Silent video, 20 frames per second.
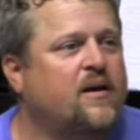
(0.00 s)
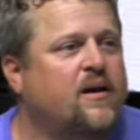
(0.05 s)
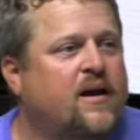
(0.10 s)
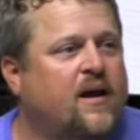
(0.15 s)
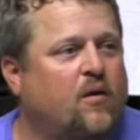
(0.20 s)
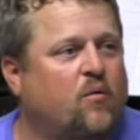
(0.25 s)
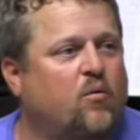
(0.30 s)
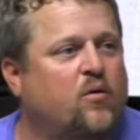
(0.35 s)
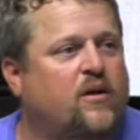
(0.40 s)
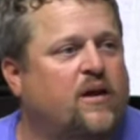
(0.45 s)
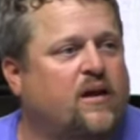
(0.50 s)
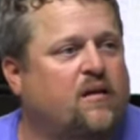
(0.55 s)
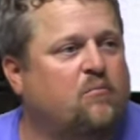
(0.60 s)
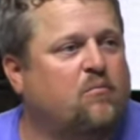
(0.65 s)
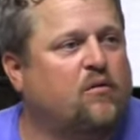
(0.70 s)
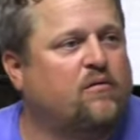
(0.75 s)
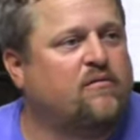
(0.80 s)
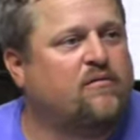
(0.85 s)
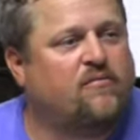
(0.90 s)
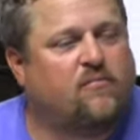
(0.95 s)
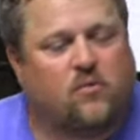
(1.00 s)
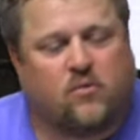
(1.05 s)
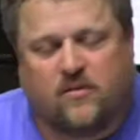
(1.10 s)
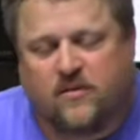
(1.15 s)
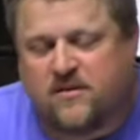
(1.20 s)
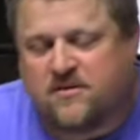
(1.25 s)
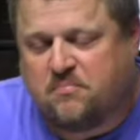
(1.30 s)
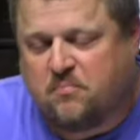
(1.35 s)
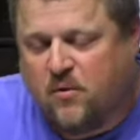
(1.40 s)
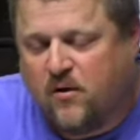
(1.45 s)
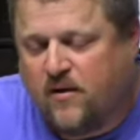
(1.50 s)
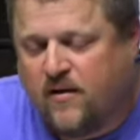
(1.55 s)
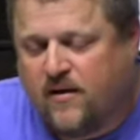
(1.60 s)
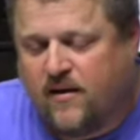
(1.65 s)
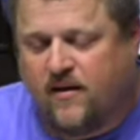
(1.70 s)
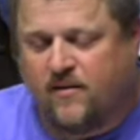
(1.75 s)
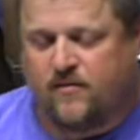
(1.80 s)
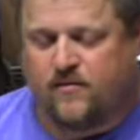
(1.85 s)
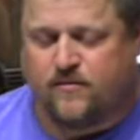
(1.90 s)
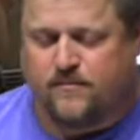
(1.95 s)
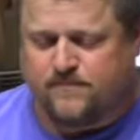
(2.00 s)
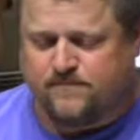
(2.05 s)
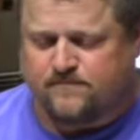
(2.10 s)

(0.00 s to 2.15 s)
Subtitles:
and we'll keep moving forward. Let's pray together.